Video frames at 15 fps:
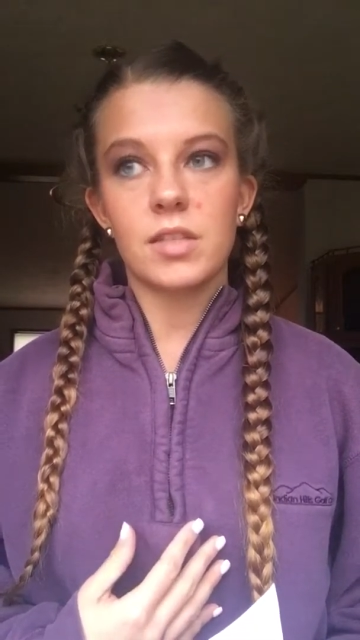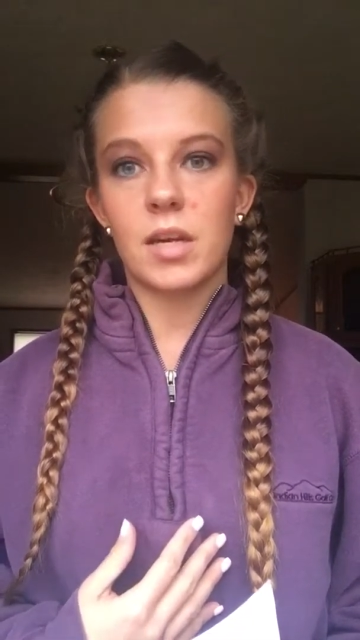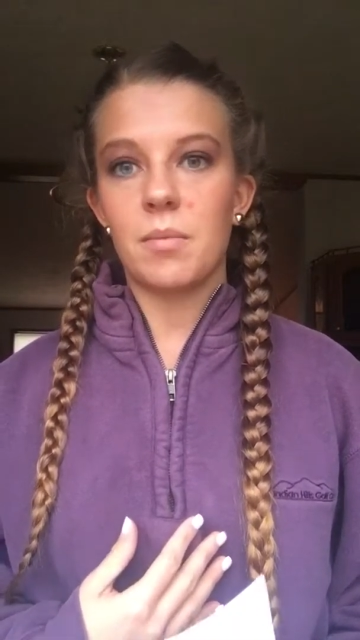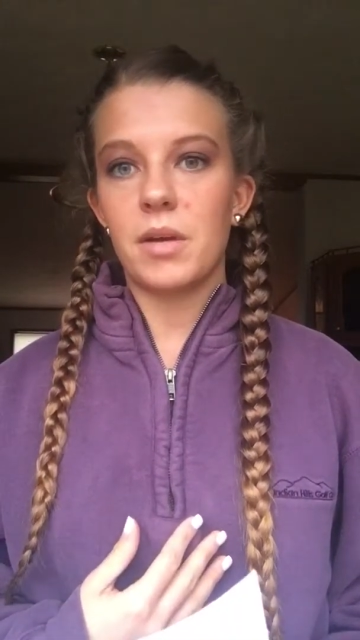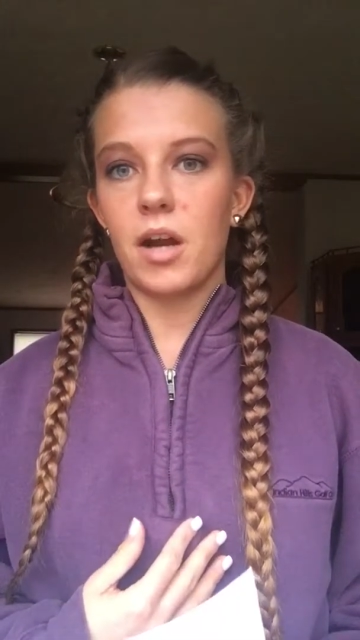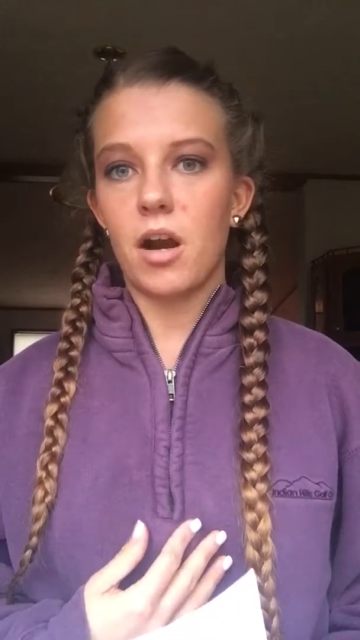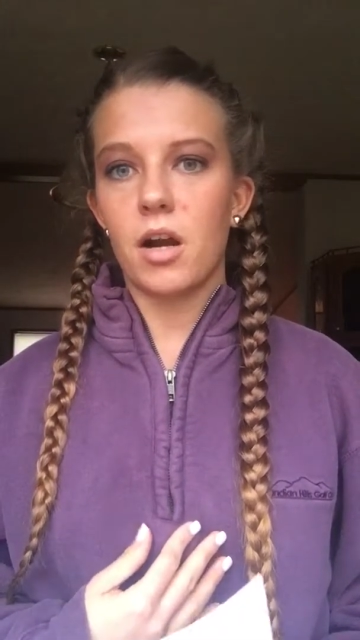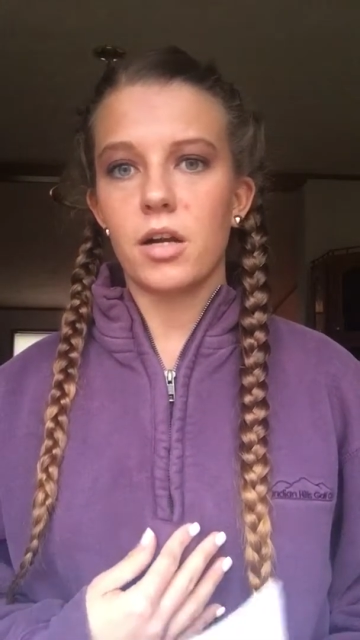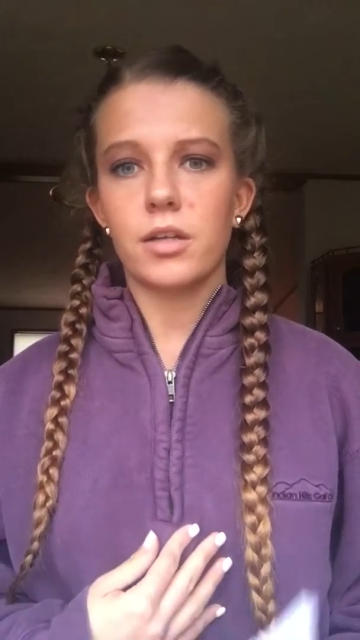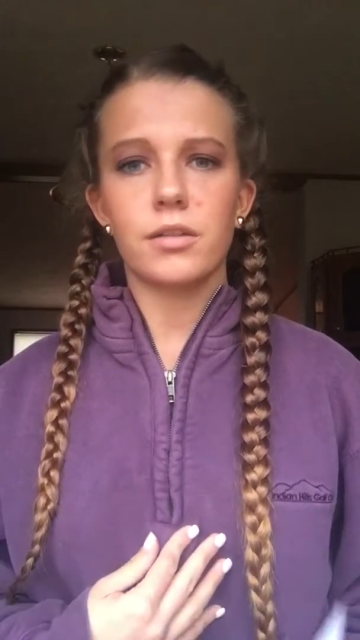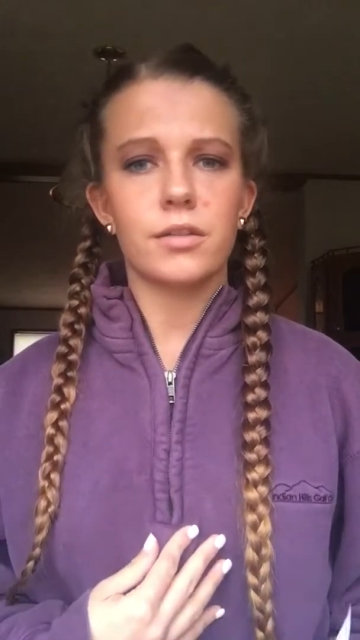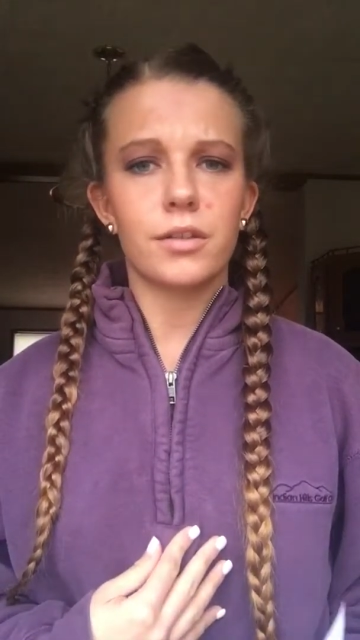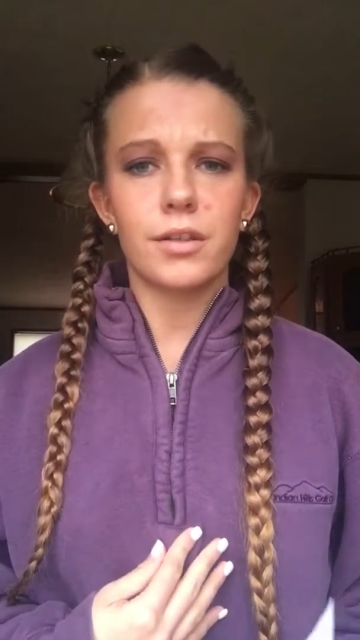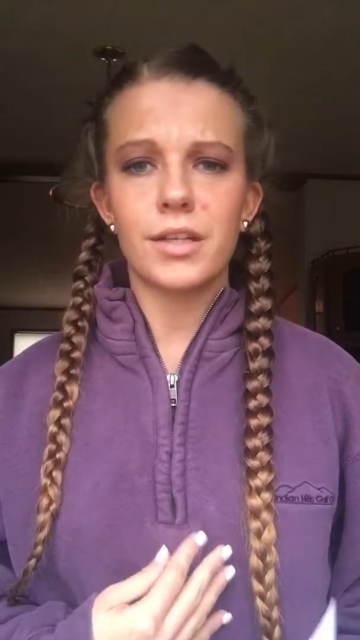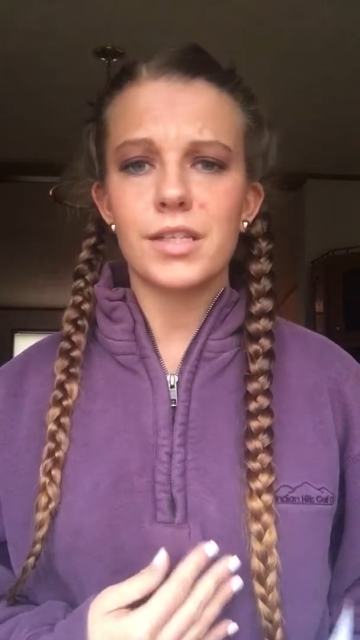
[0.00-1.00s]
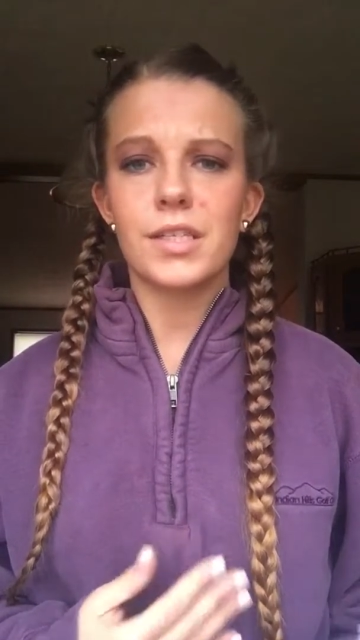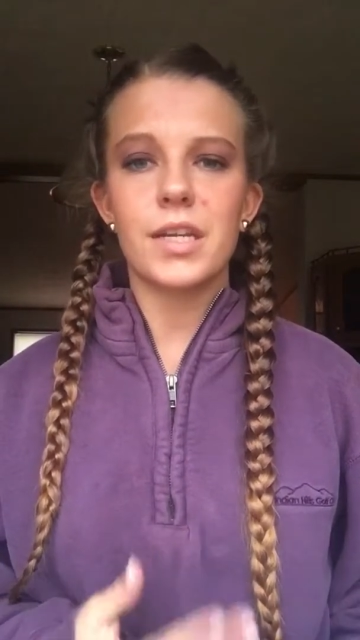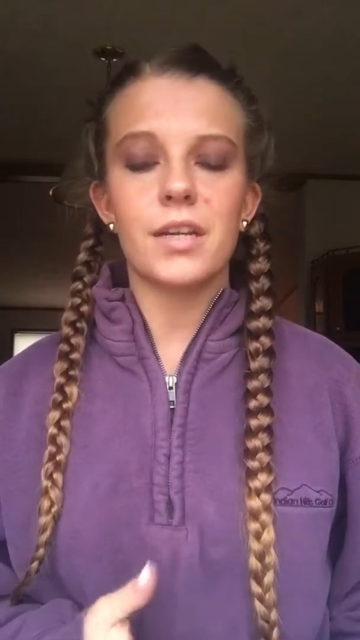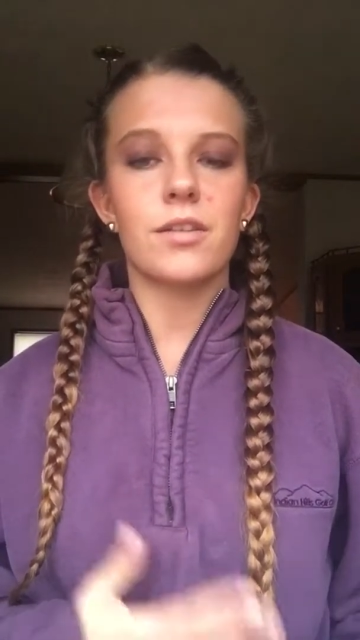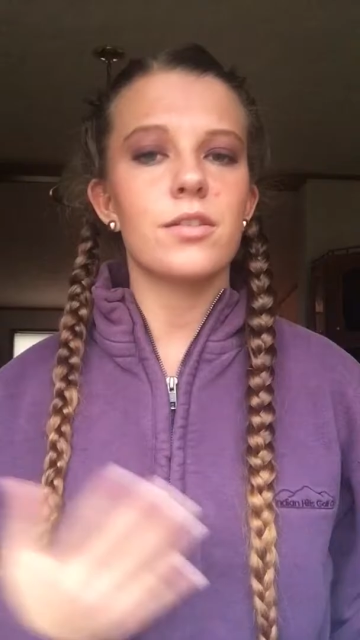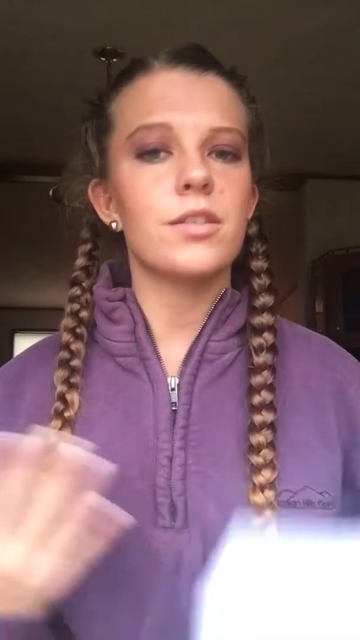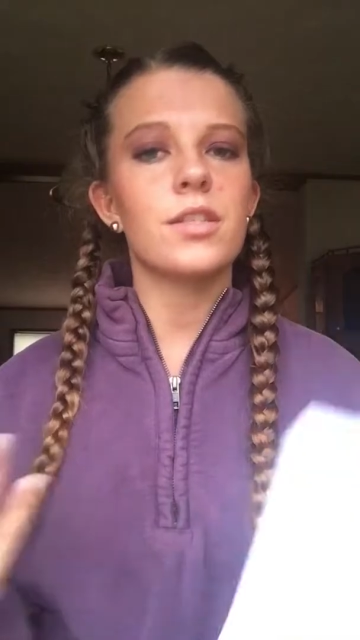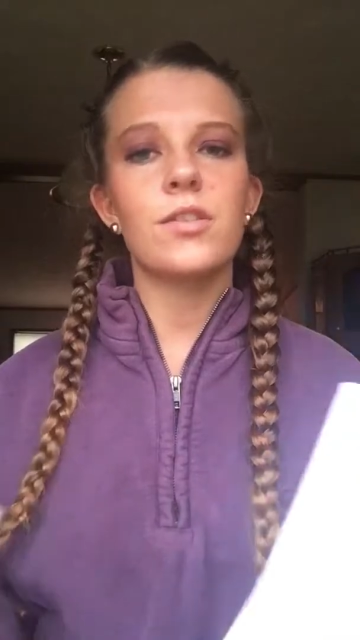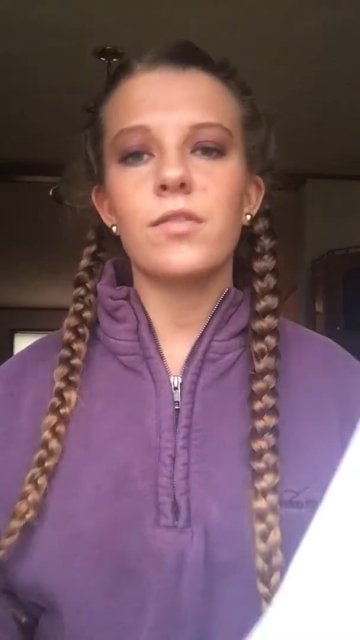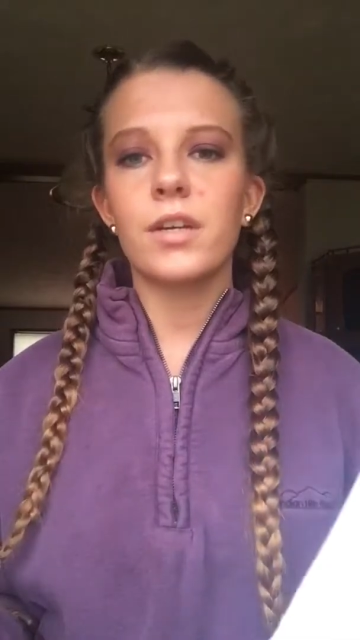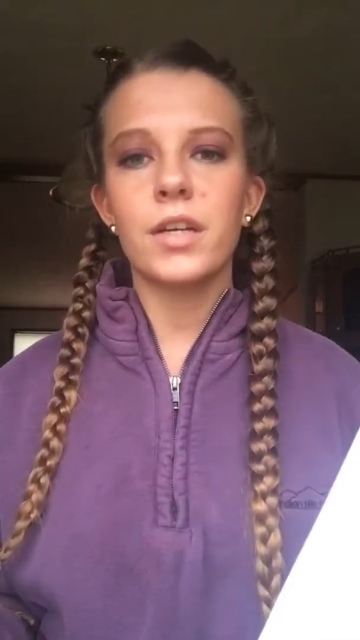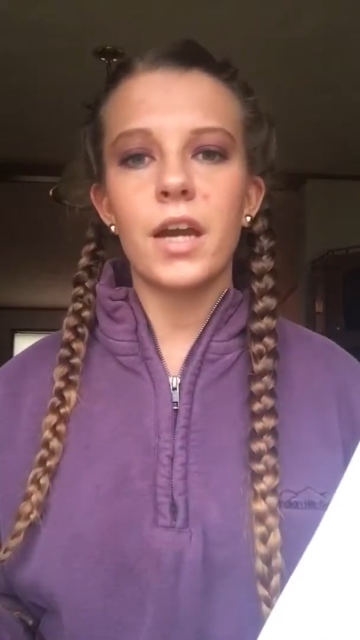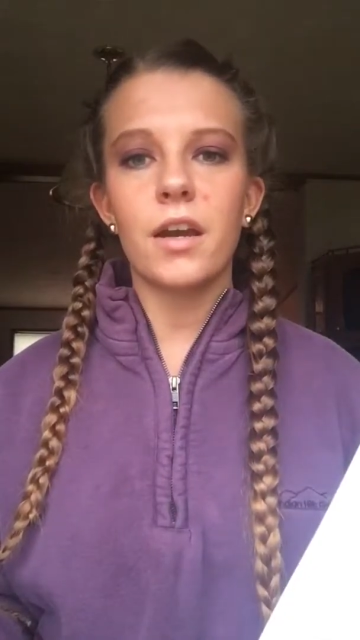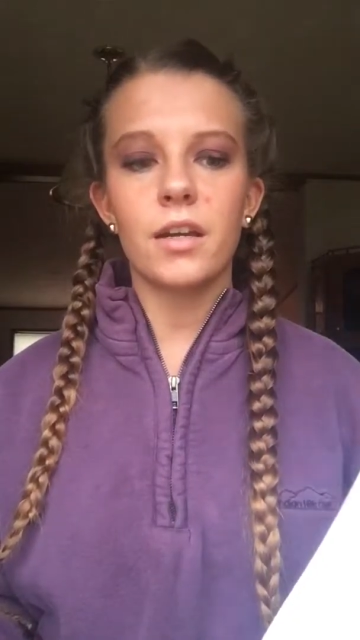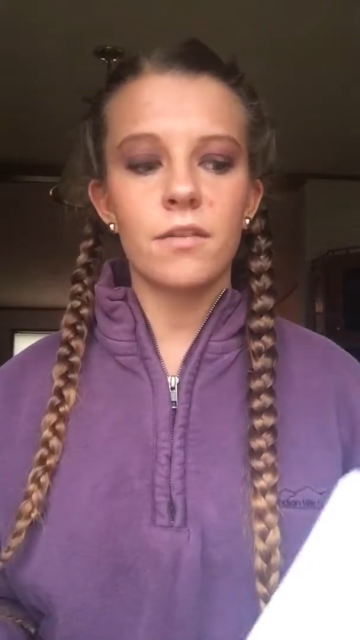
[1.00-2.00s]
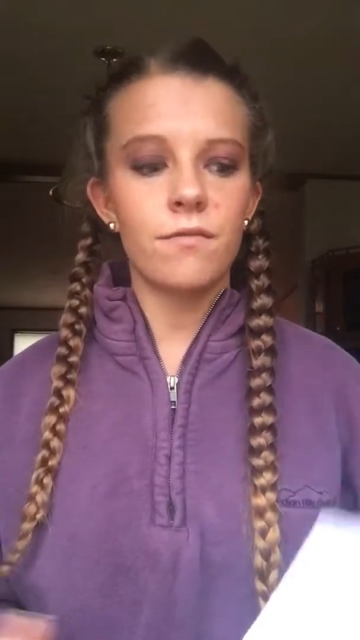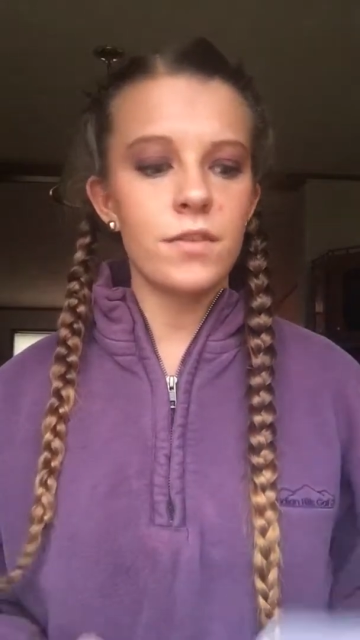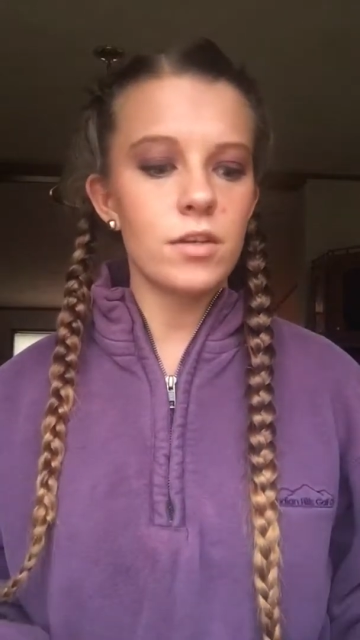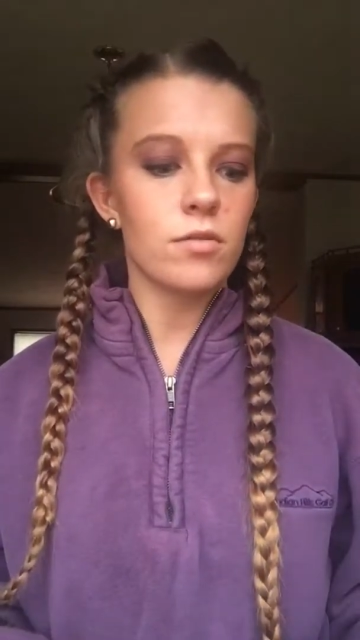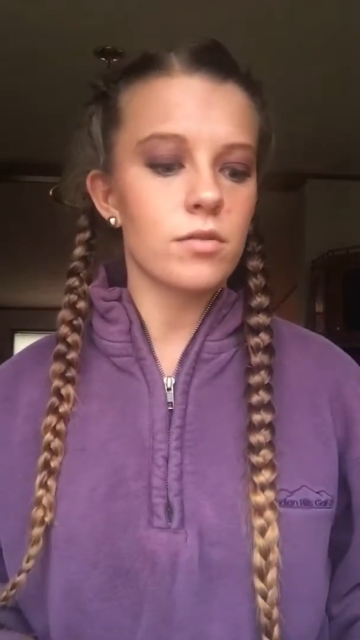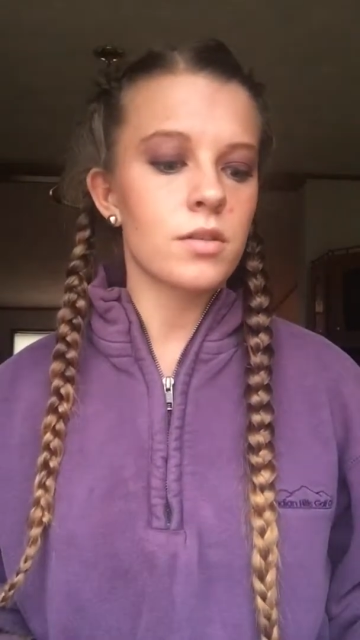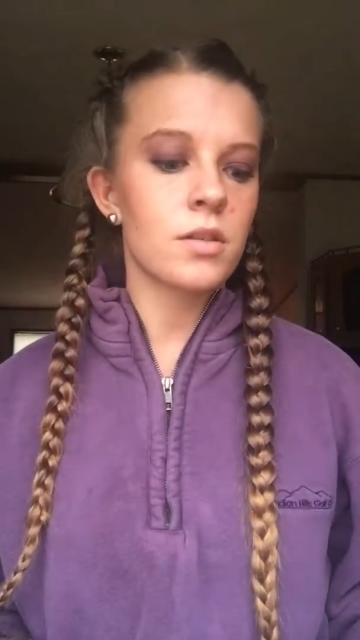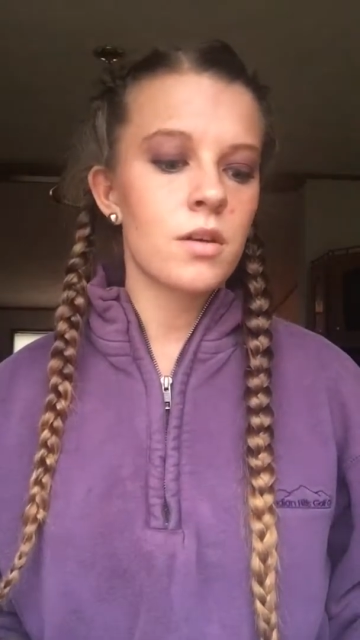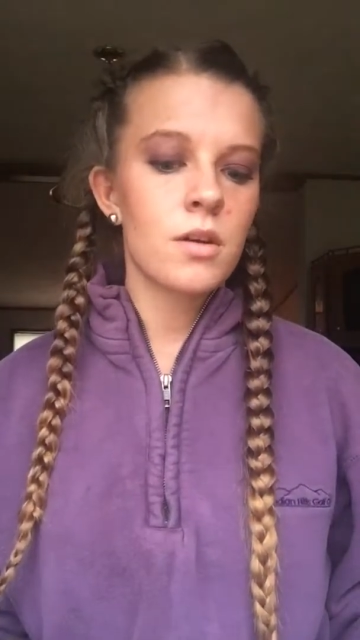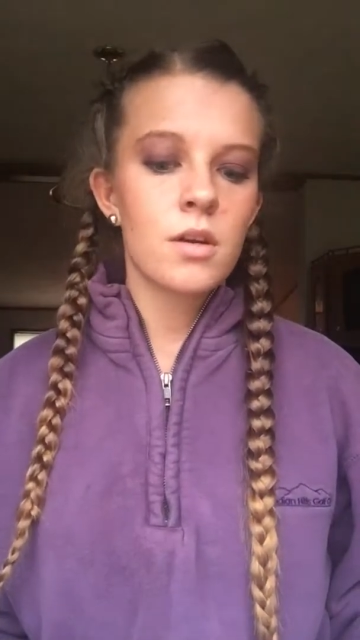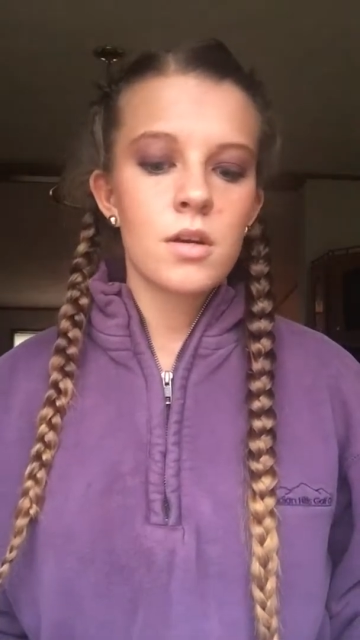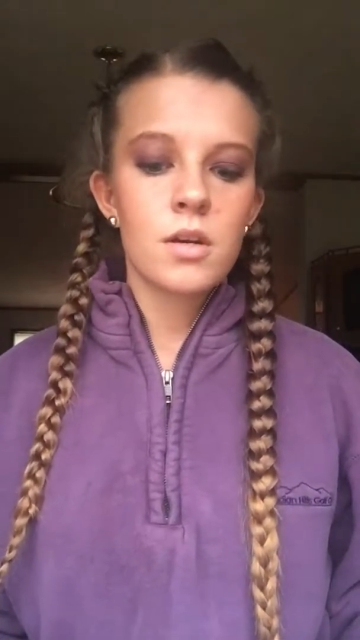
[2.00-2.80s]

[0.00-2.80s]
can be hard and learning standards, and you can get confused.